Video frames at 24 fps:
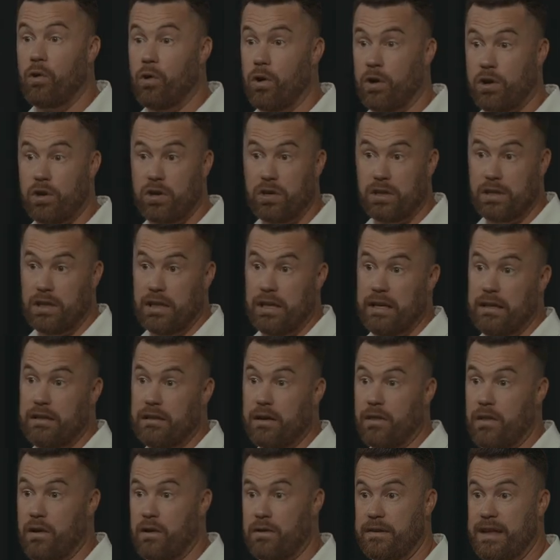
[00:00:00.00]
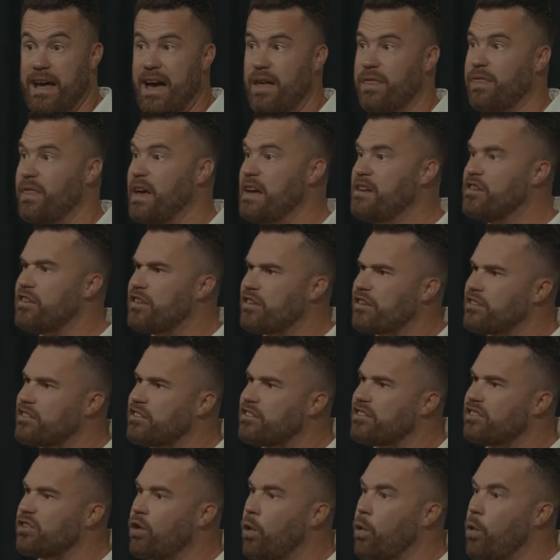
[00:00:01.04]
or it could lead to their death. They
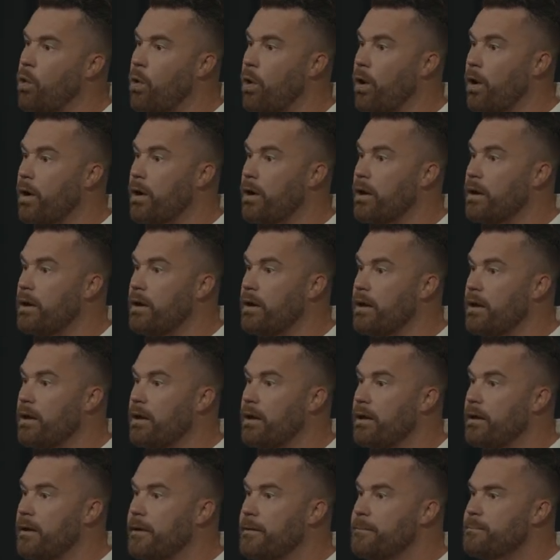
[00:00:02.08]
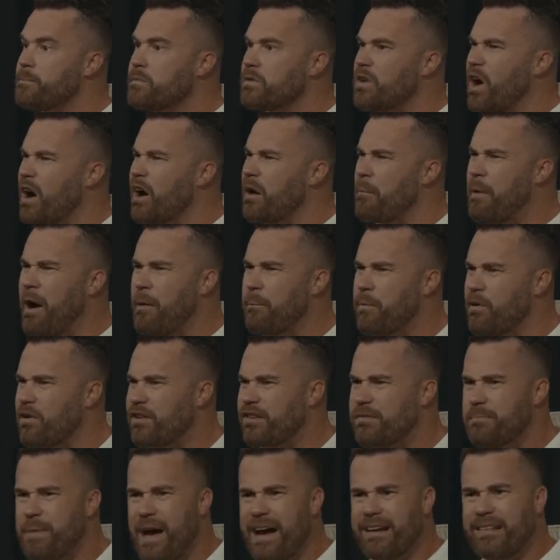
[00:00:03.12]
just soar. Talk about
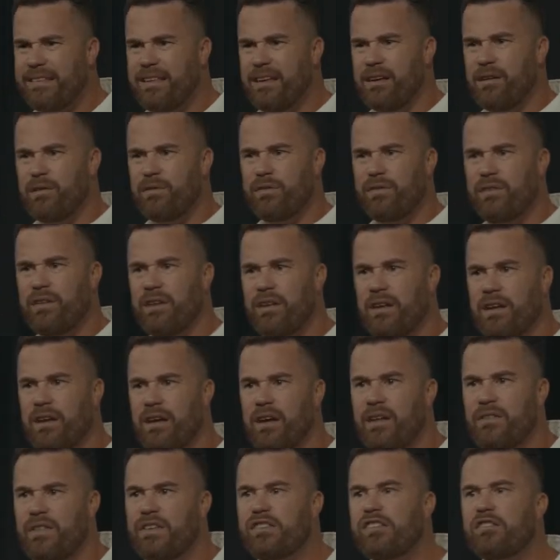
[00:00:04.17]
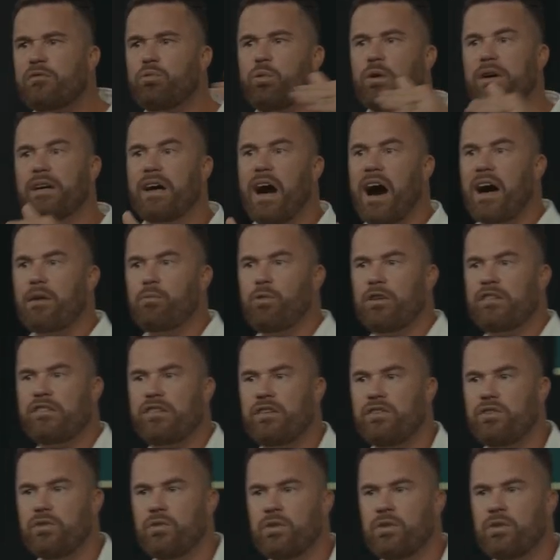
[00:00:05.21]
perspective. This is what God wants to